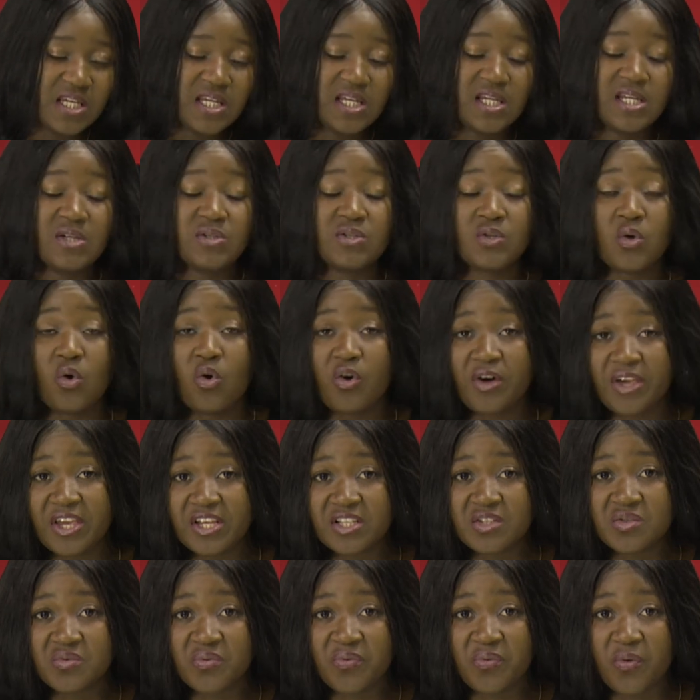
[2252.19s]
It's okay
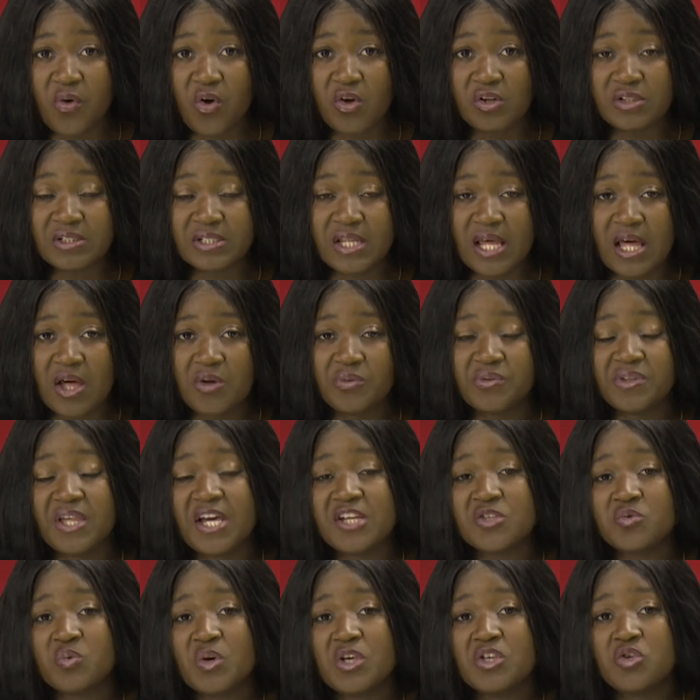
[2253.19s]
to fall down.
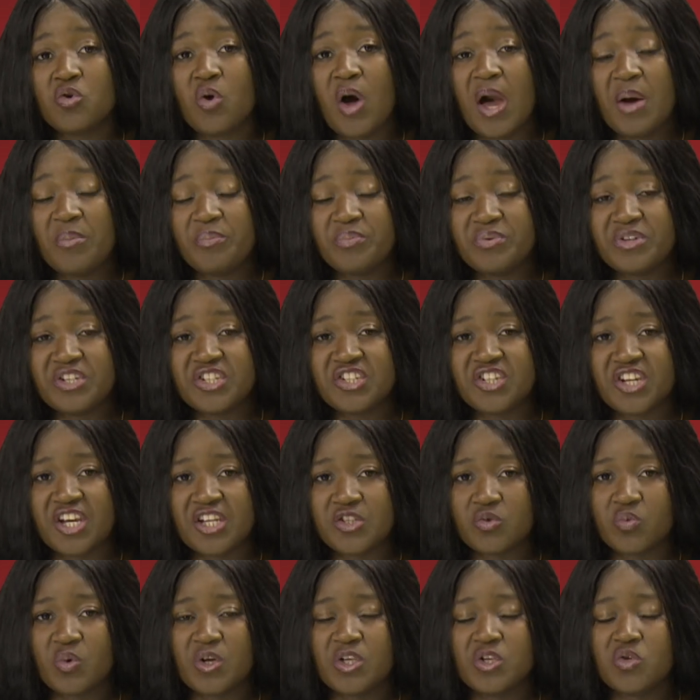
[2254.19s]
That's when you
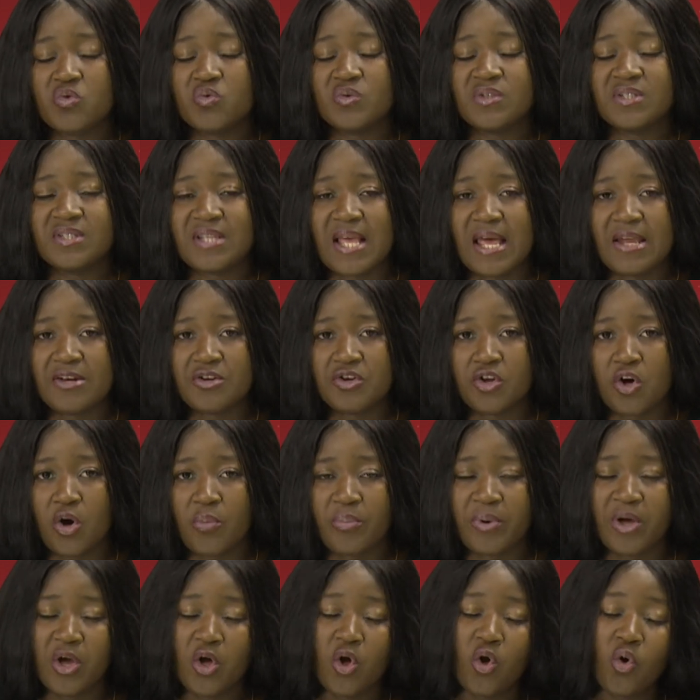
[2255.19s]
appreciate when you stand
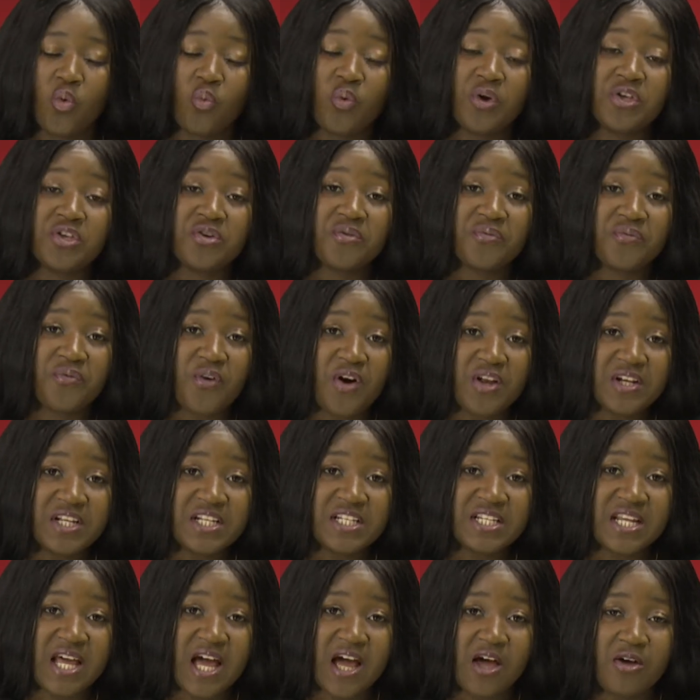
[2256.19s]
up. When you're
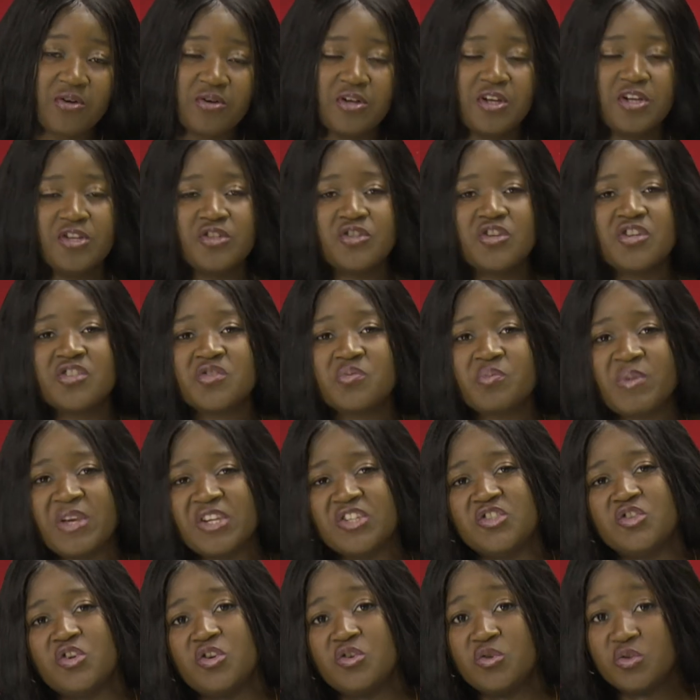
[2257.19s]
falling down, just make
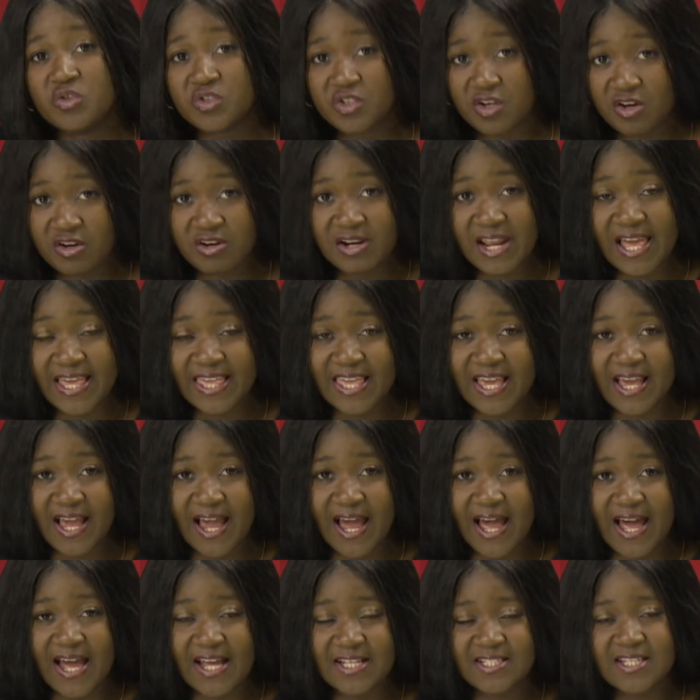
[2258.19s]
sure you turn like a
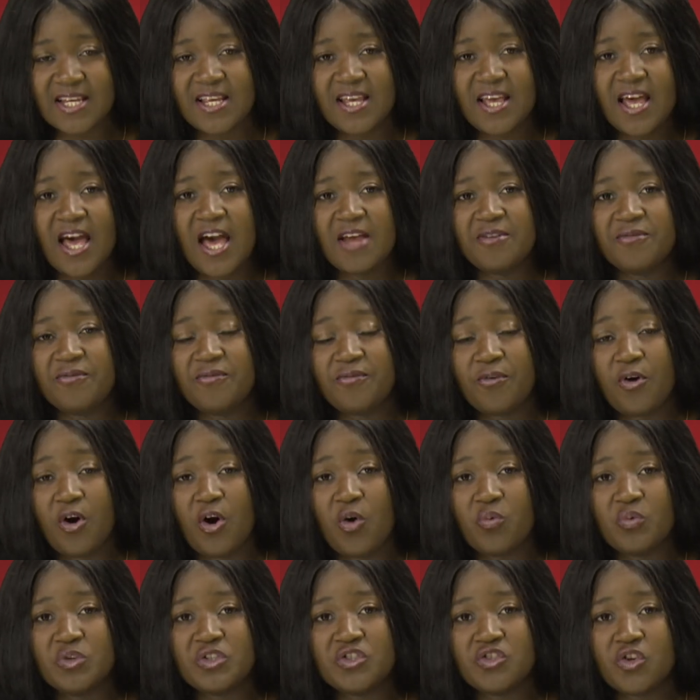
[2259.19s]
cat and
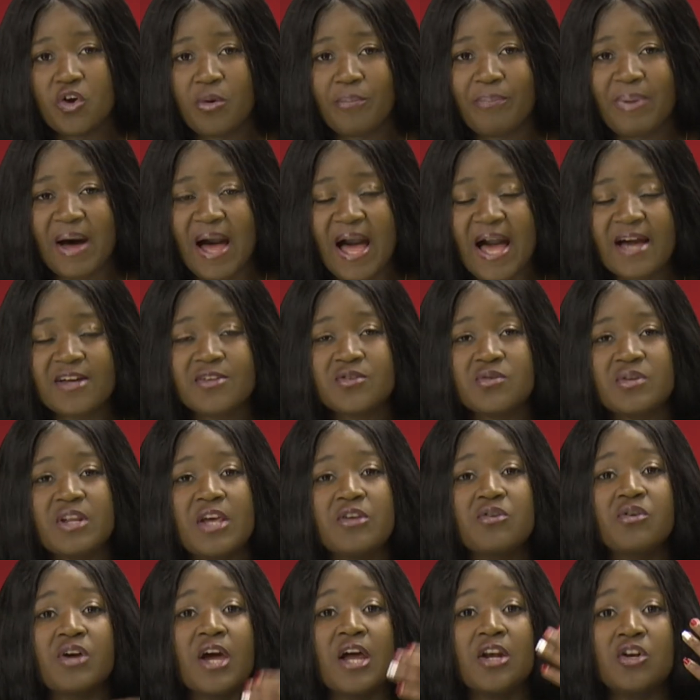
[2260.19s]
fall with your back so
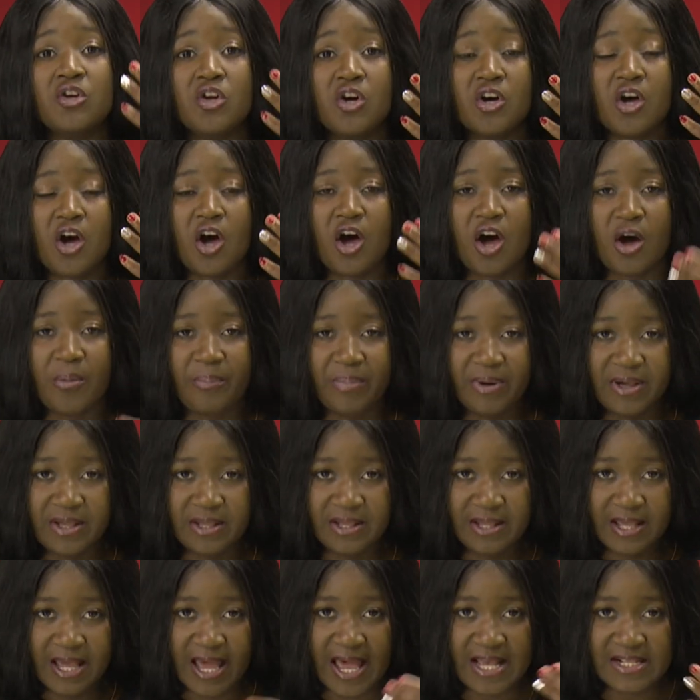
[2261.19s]
that you can look up
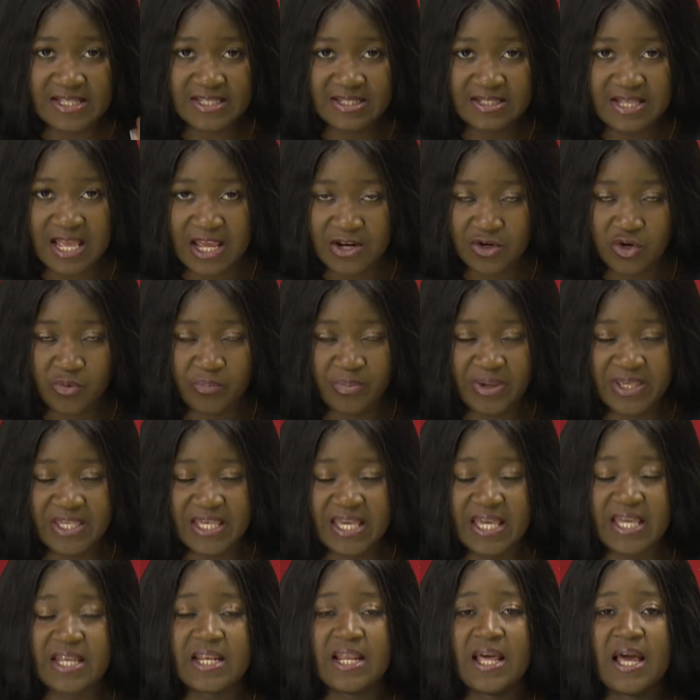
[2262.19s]
and stand up
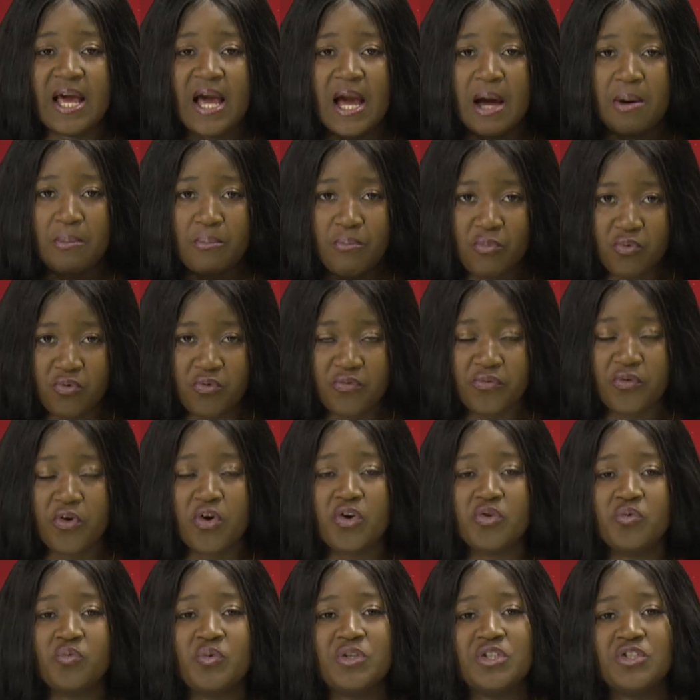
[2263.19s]
again and move
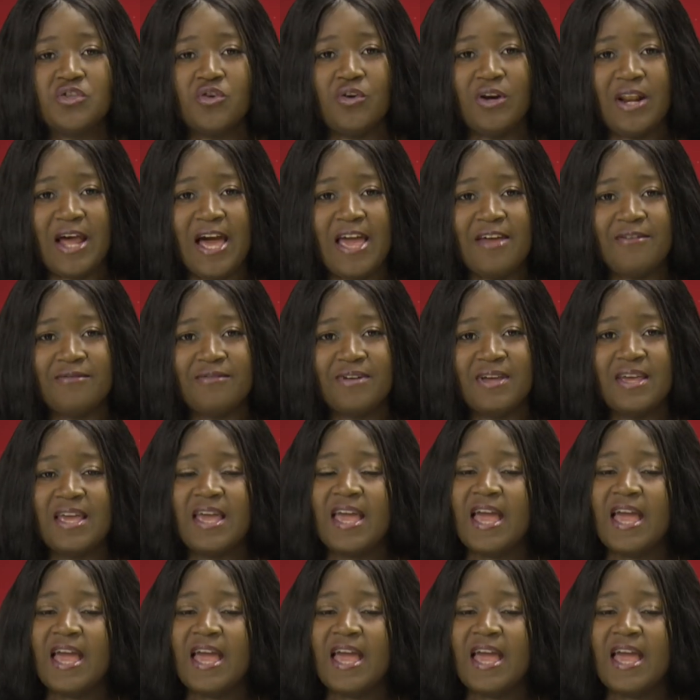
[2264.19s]
on with your life.